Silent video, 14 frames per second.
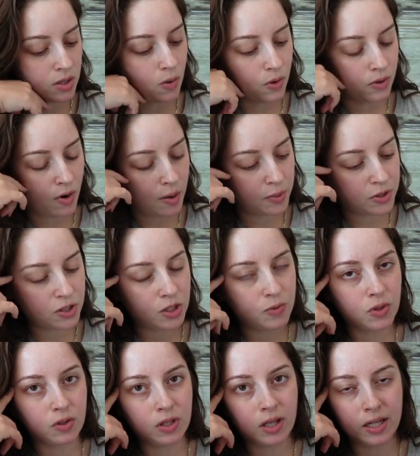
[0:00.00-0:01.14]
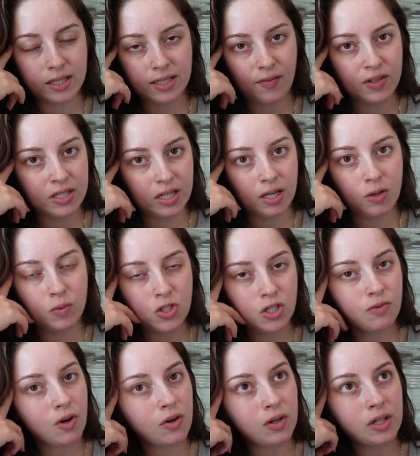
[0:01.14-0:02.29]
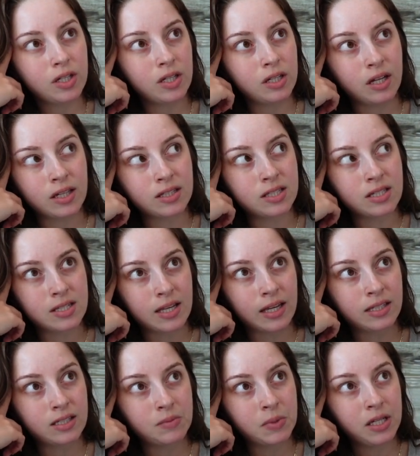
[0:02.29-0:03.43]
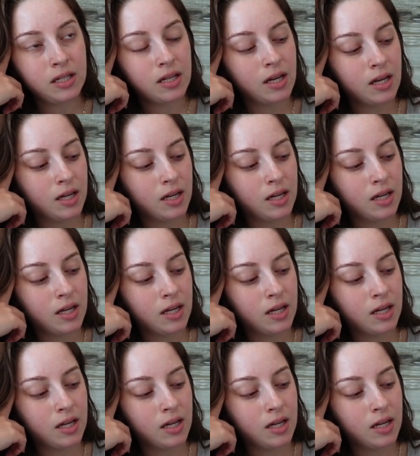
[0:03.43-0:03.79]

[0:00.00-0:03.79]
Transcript: Lauren Roberts, she was only like 17 when she wrote it, and that's insane to me.